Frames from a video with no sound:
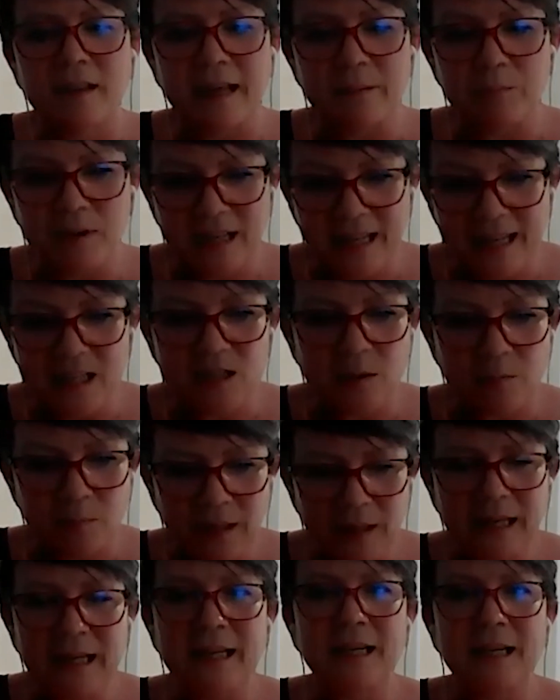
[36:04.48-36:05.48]
but it is
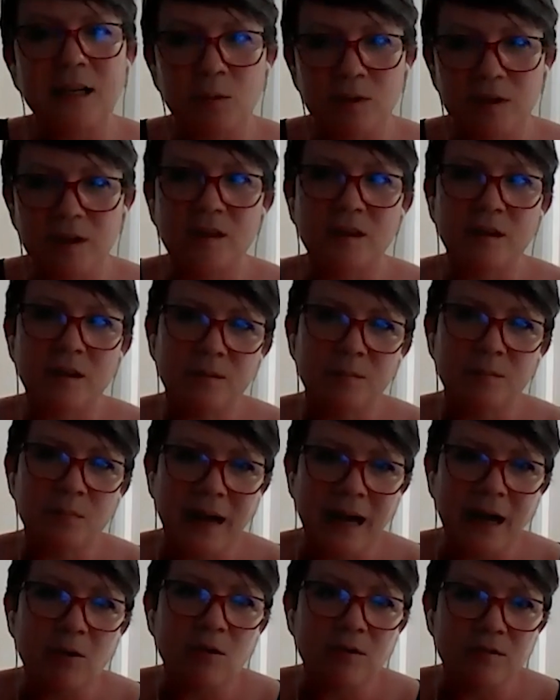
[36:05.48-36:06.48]
completely within the
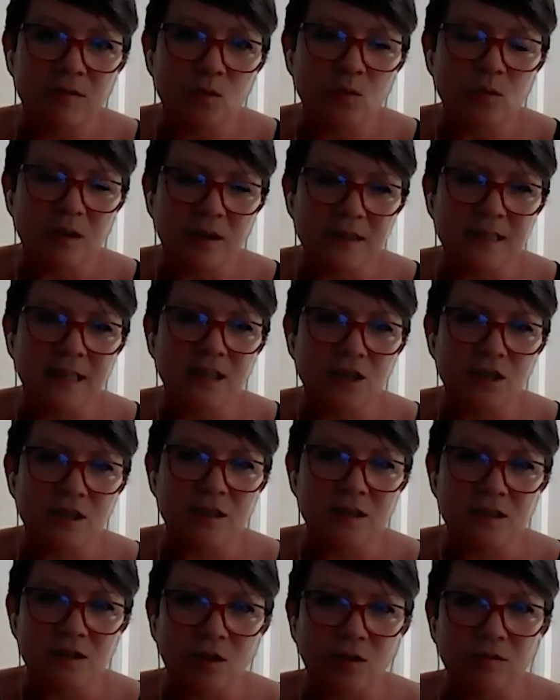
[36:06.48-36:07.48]
power of the organisation
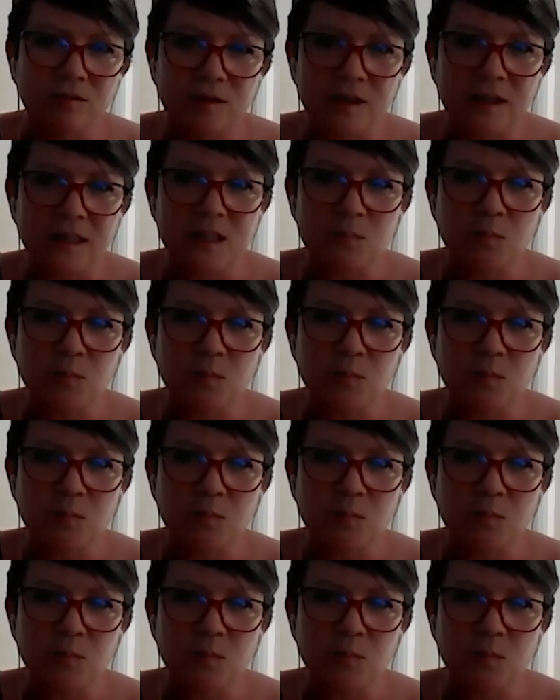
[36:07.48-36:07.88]
to solve for these